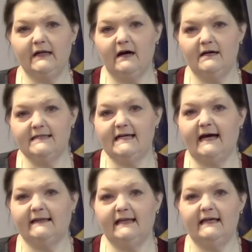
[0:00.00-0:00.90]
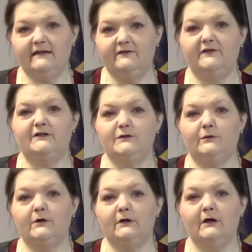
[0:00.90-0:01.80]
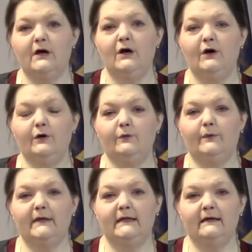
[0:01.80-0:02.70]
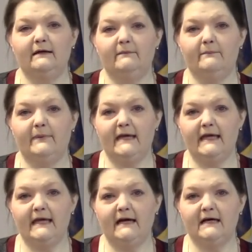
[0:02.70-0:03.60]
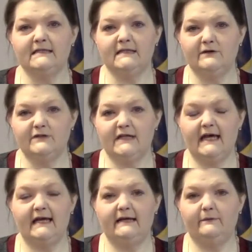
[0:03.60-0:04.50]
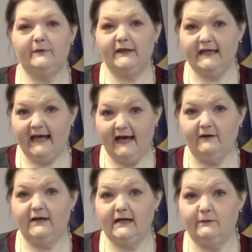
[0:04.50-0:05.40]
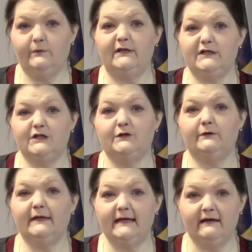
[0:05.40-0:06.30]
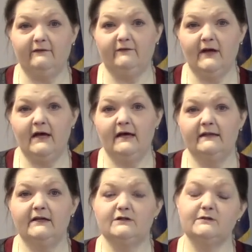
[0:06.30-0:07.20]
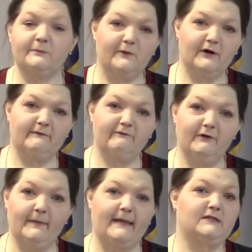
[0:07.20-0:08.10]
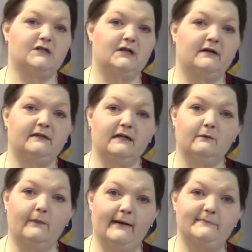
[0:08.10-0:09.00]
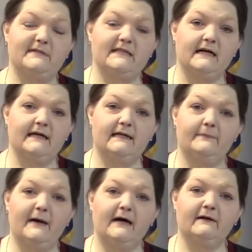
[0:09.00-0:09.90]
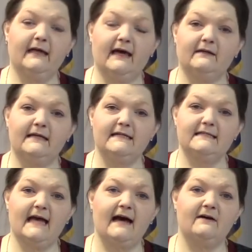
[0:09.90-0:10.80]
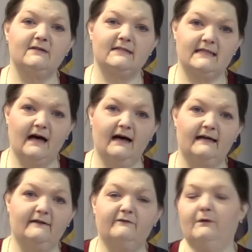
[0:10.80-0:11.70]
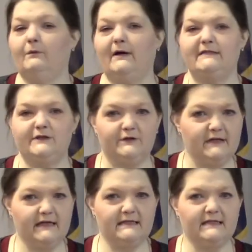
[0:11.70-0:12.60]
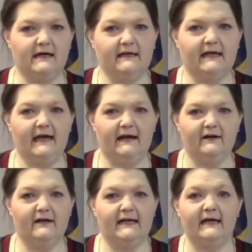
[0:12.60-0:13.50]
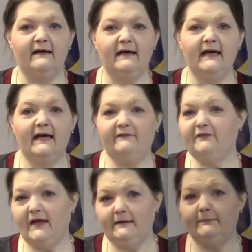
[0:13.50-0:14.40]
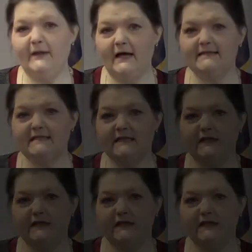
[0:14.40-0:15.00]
contact the individual who would be associated with the county in which you live. There's more information on their website about counties outside of the Western Kentucky area if that applies to